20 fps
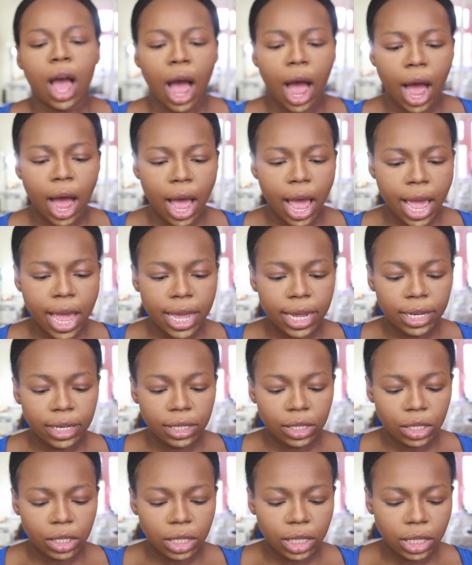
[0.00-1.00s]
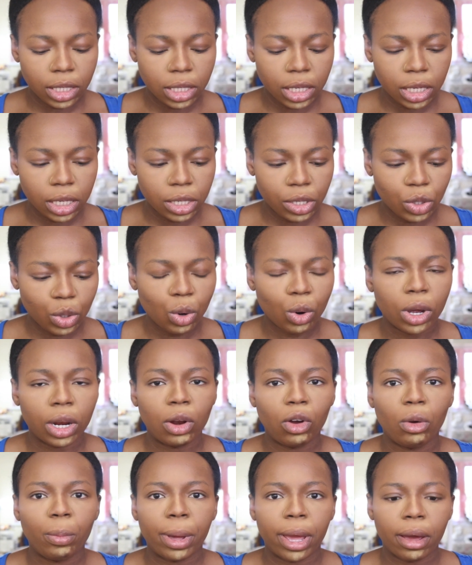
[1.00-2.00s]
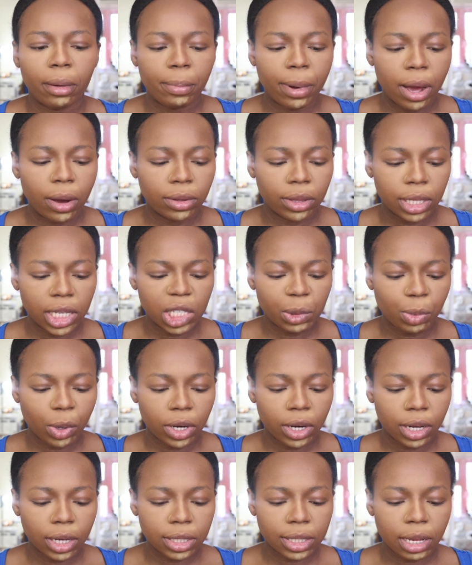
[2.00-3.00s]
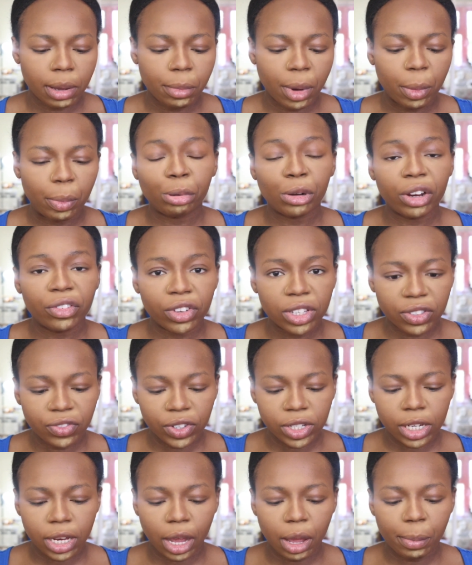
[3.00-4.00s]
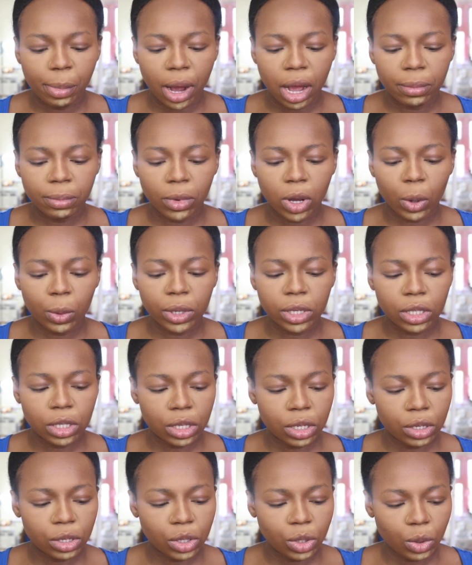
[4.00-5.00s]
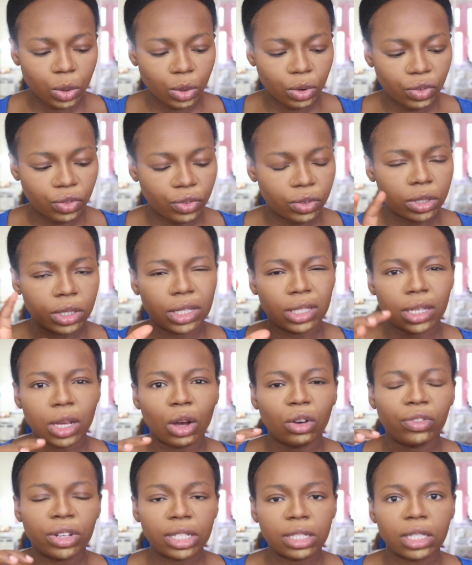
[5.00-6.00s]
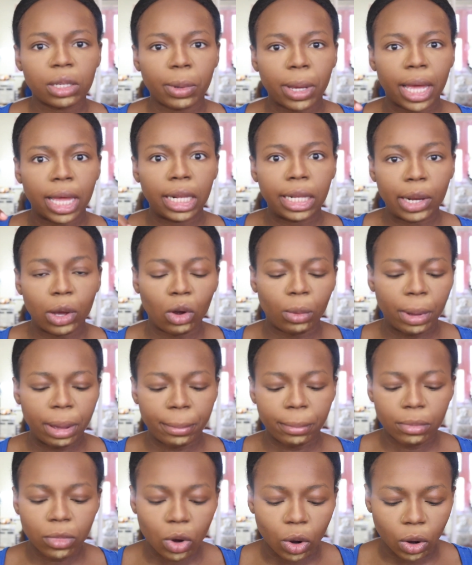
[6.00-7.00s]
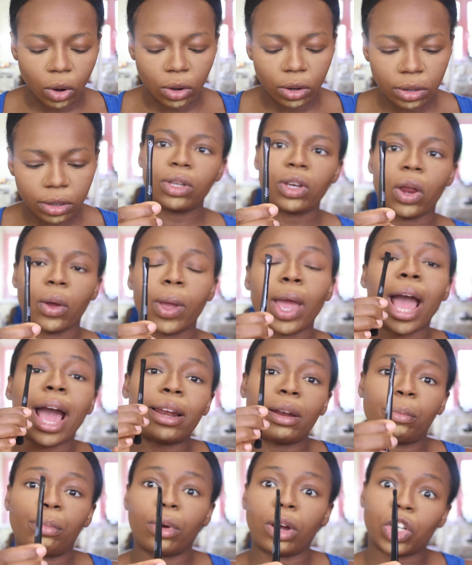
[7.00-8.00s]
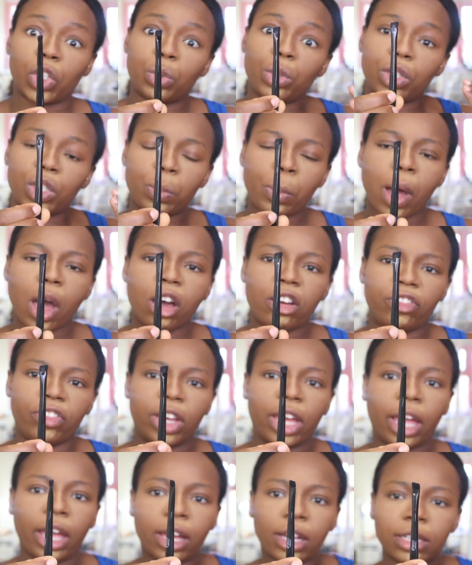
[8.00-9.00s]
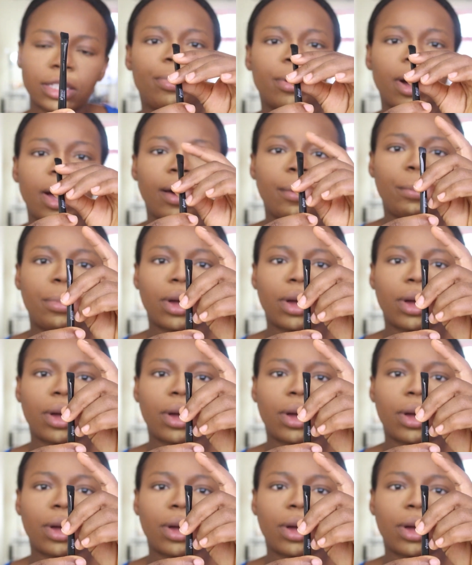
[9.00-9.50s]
I did talk a little bit about these products in my previous video, but I'm going to sort of delve into it a little bit more. You know, it had a brush which was perfect, but